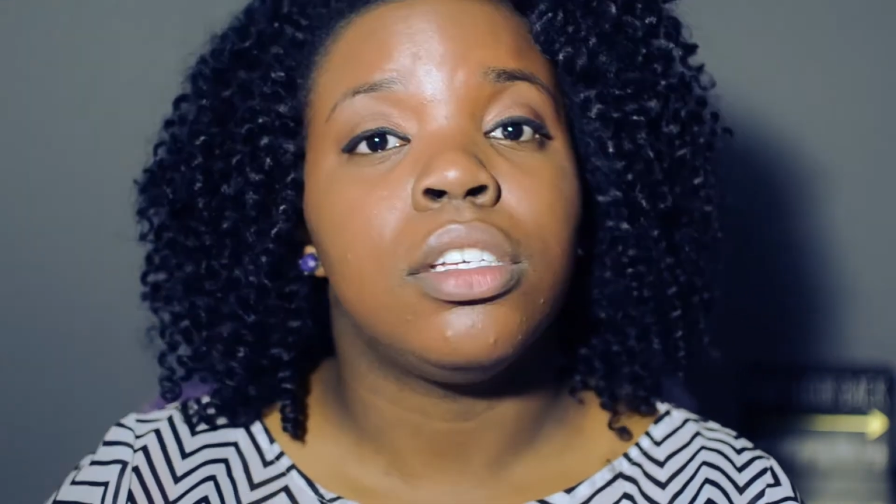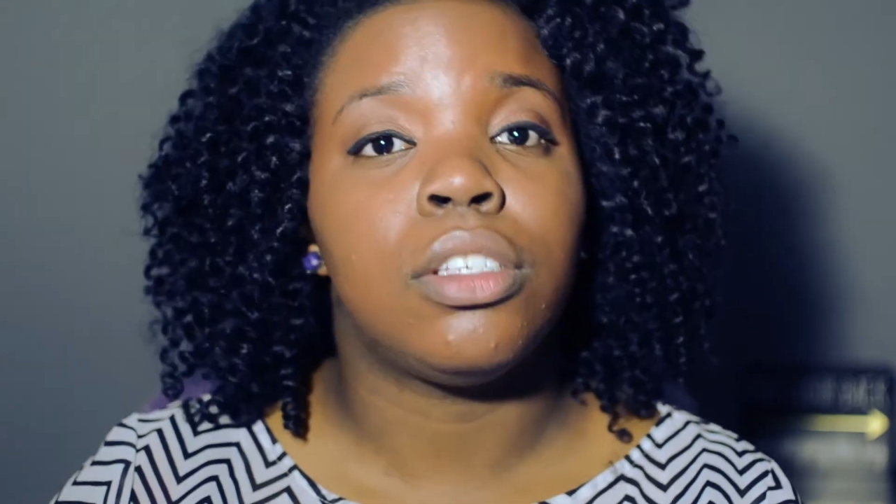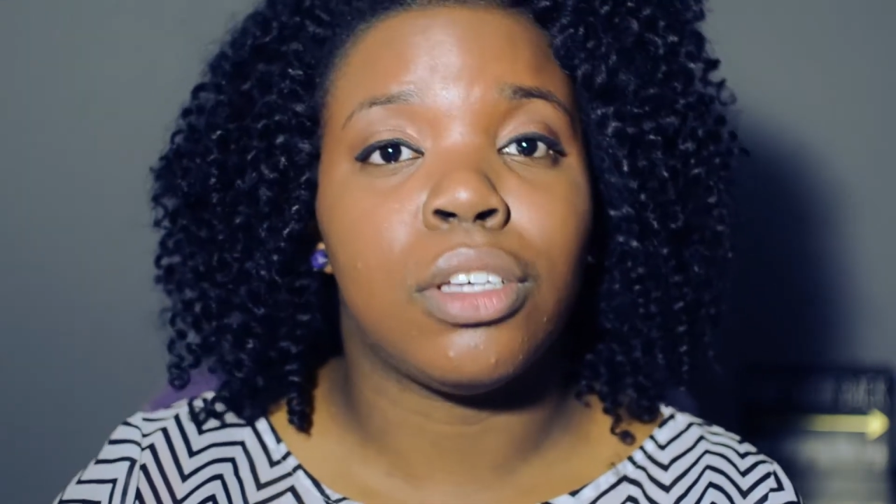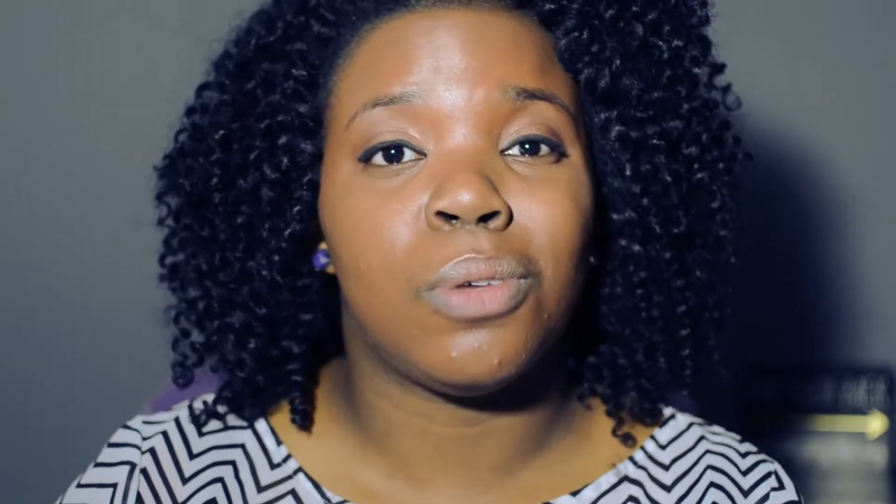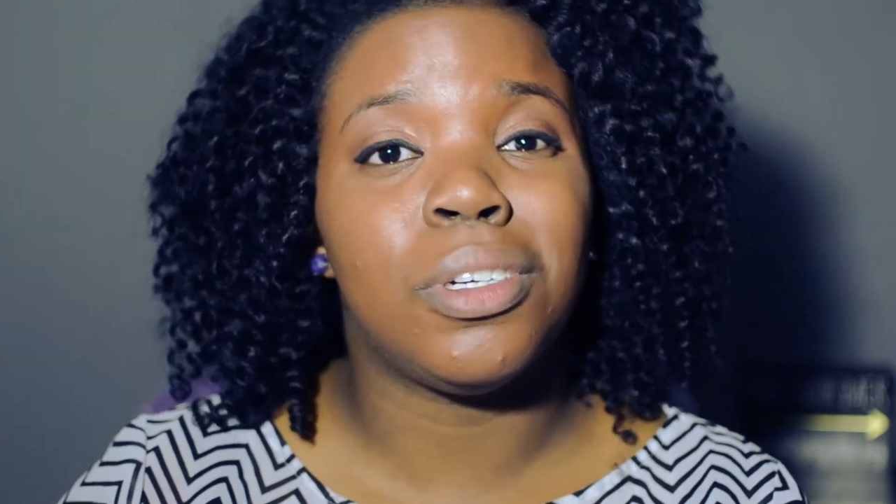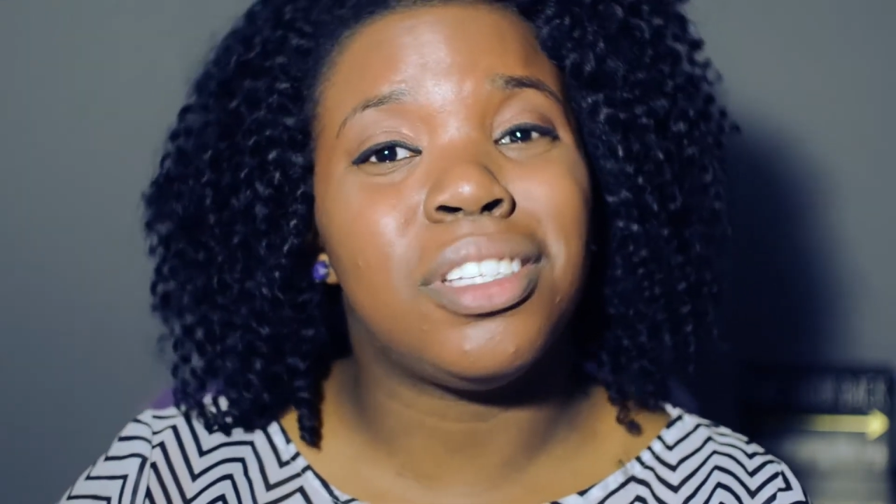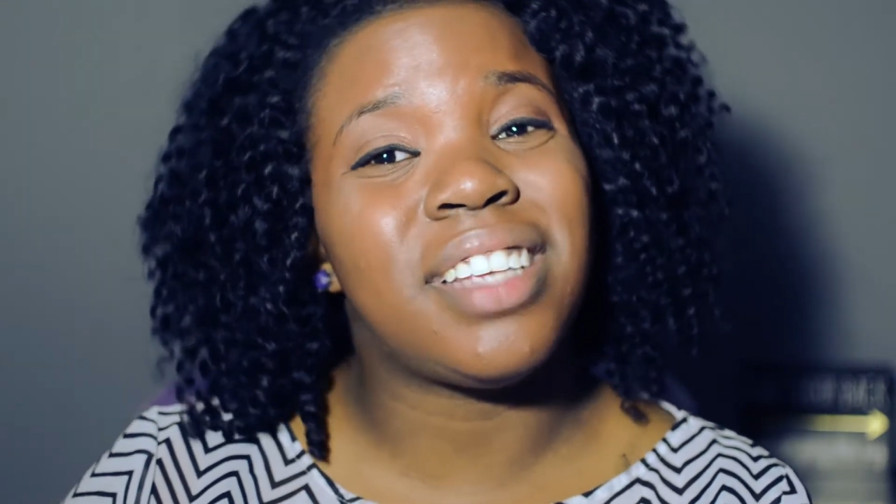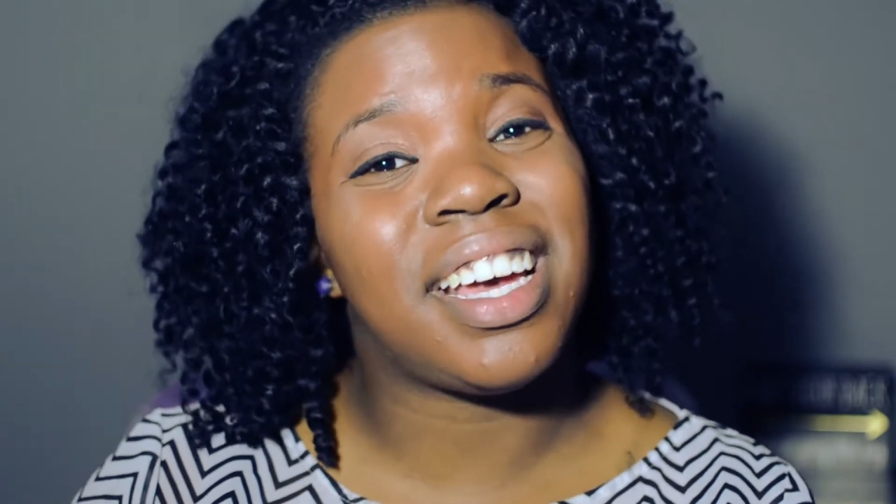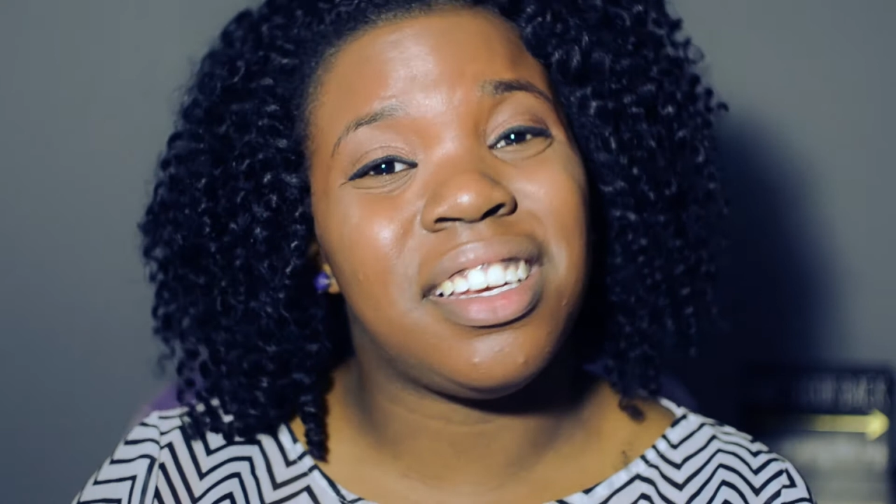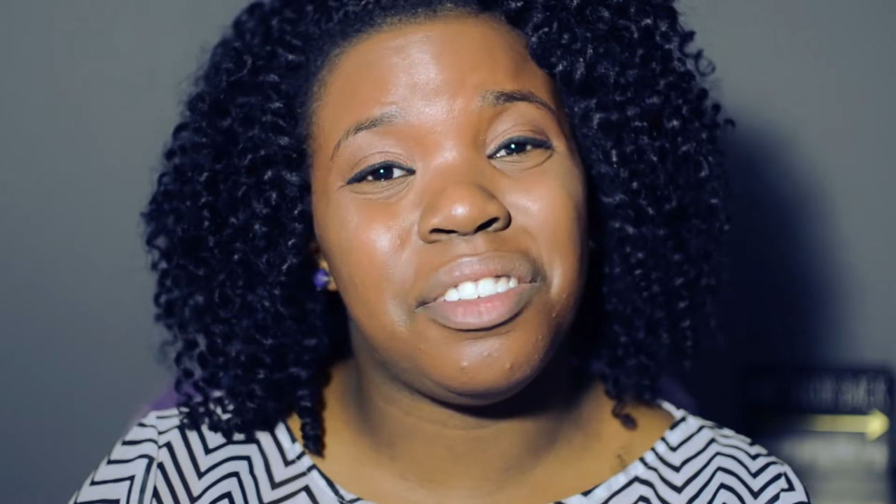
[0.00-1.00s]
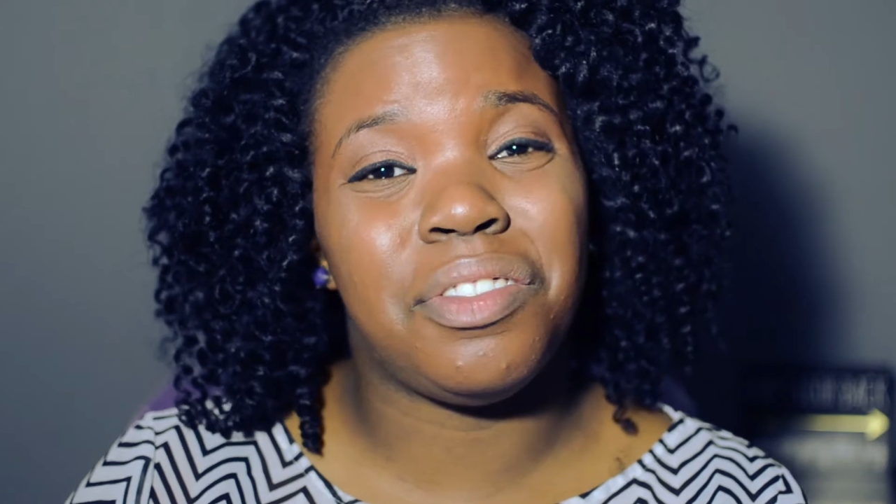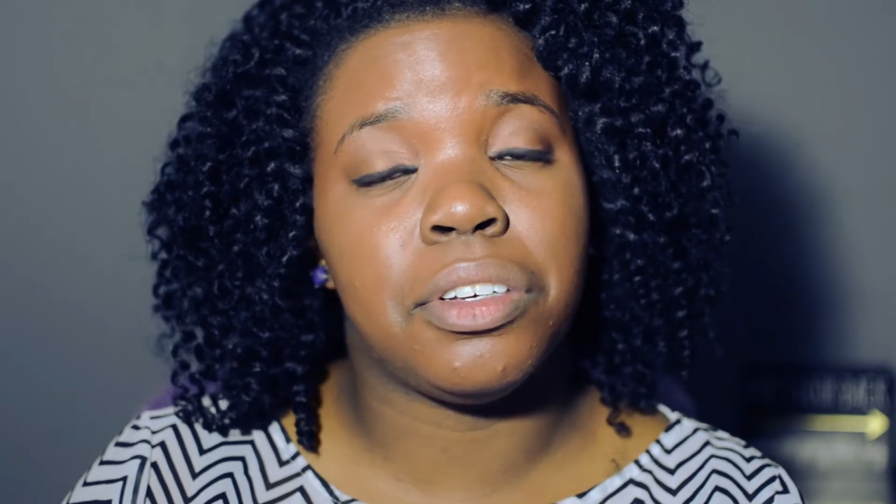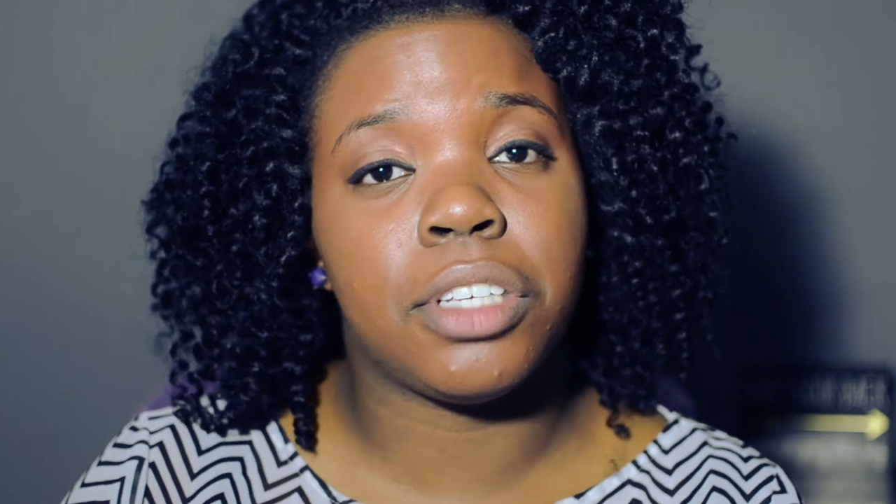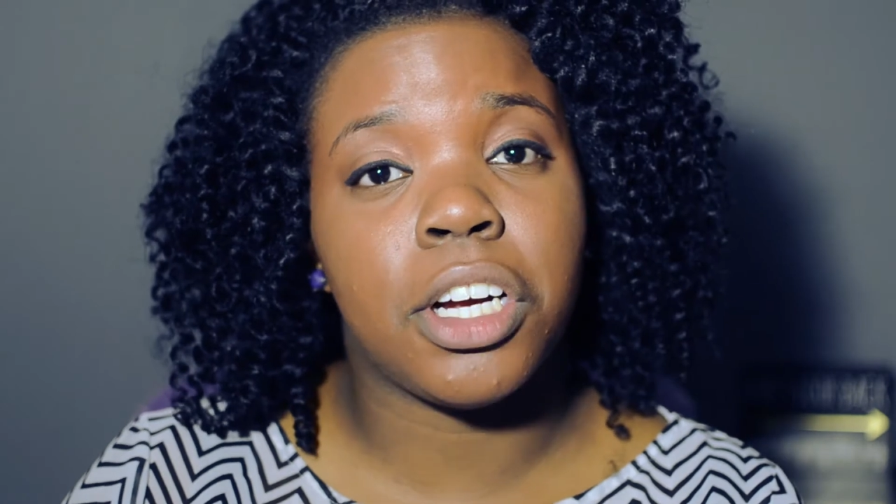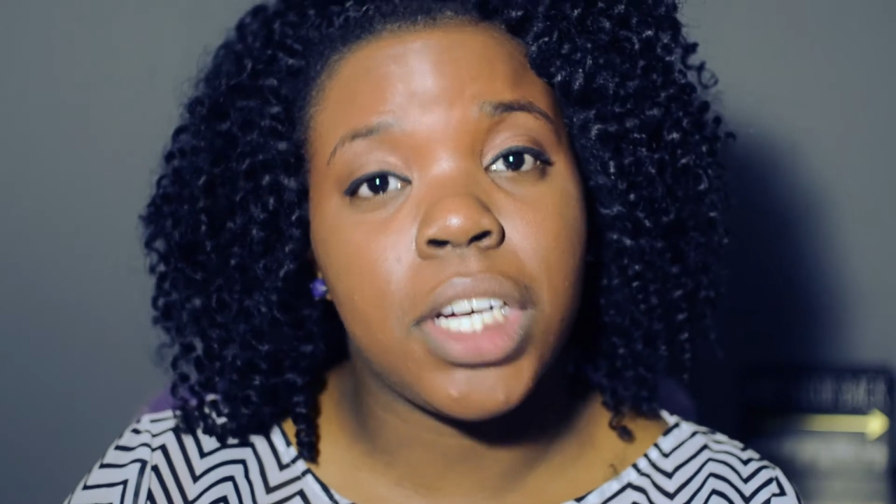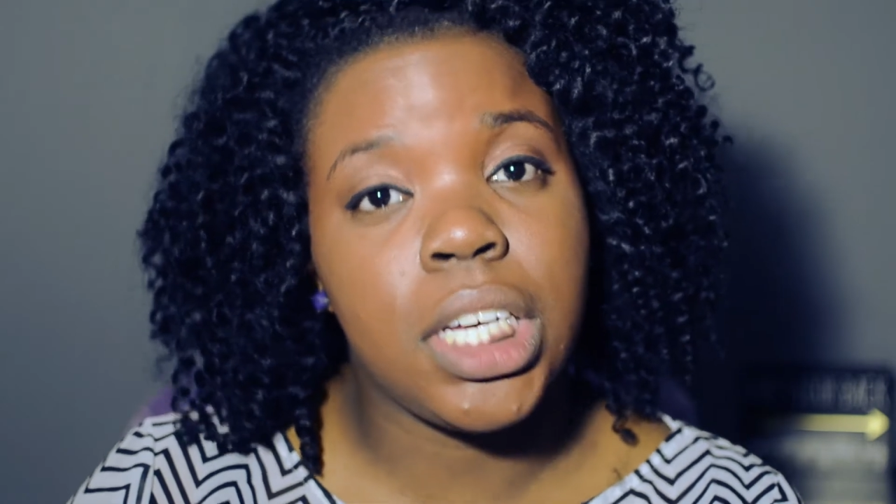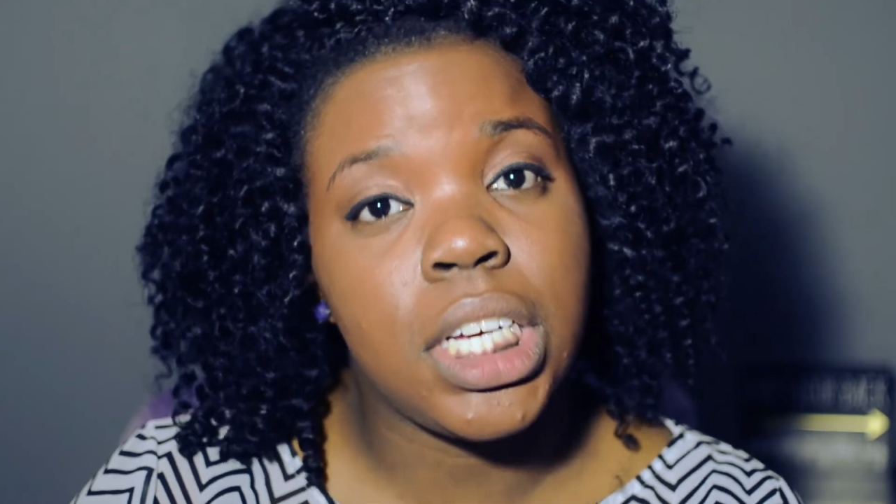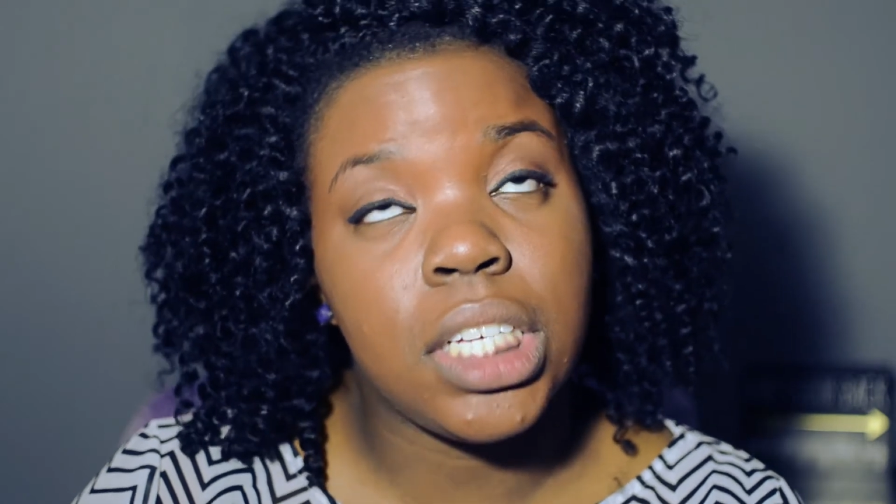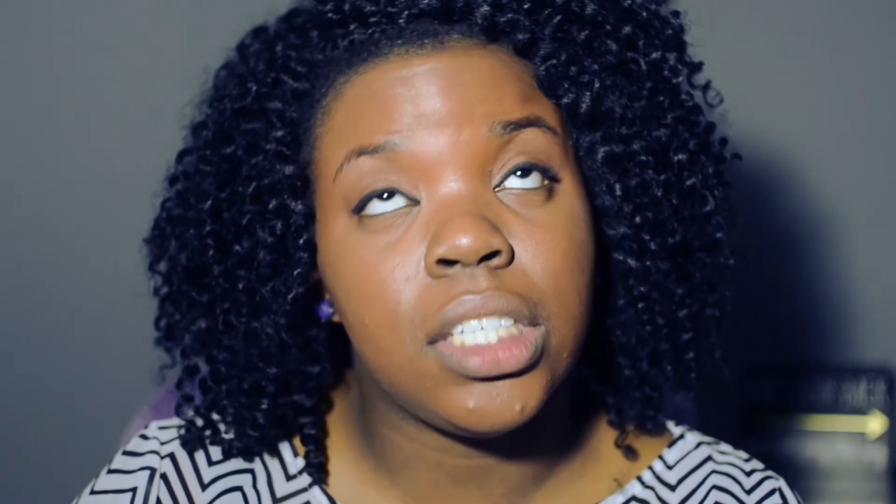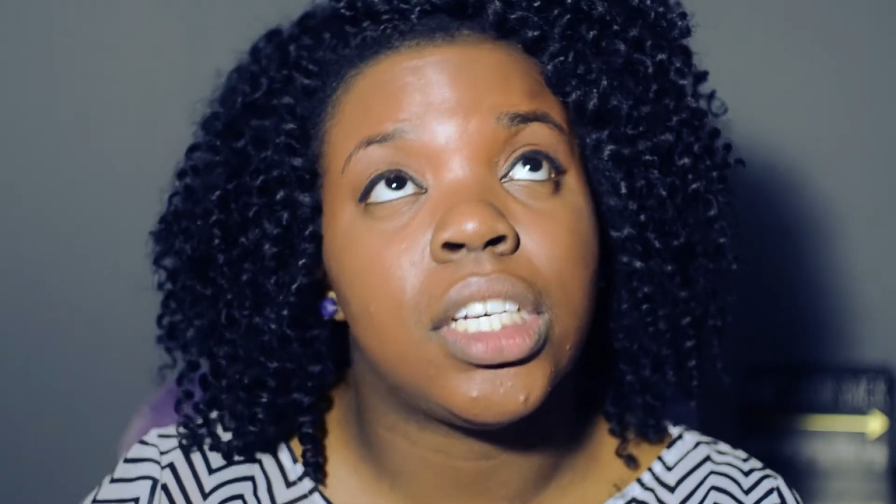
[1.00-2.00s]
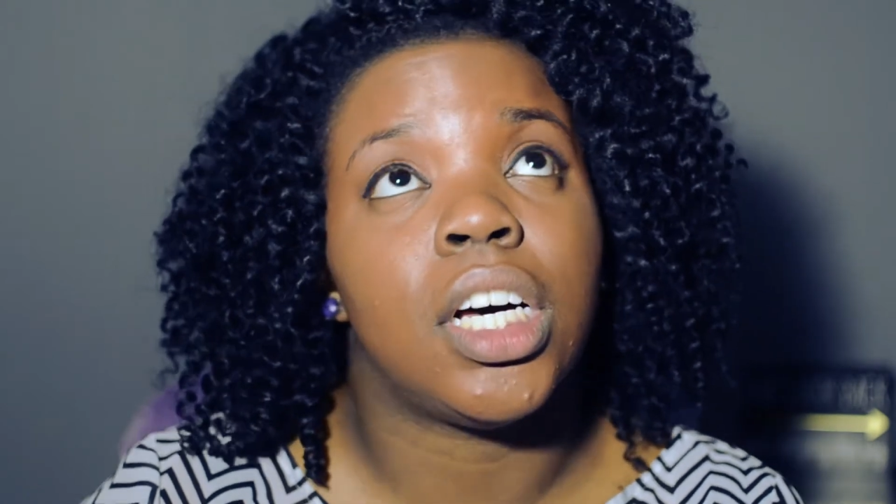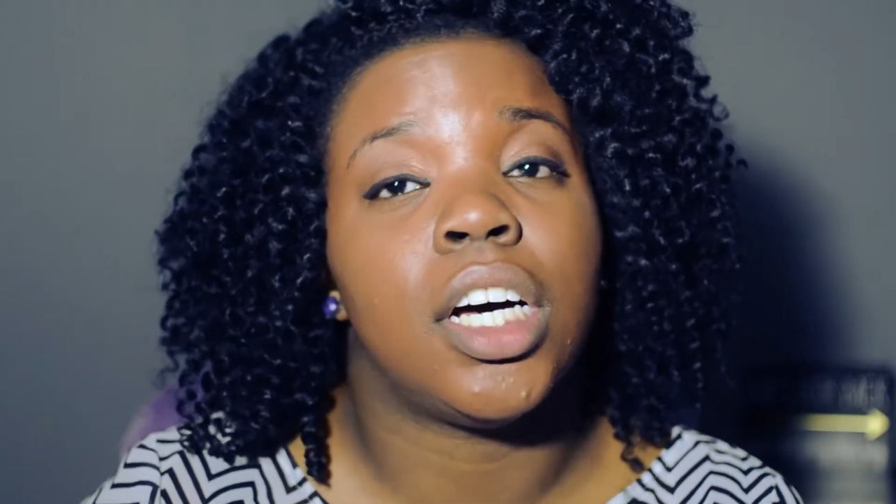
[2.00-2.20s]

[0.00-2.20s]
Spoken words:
So once AD fills her in,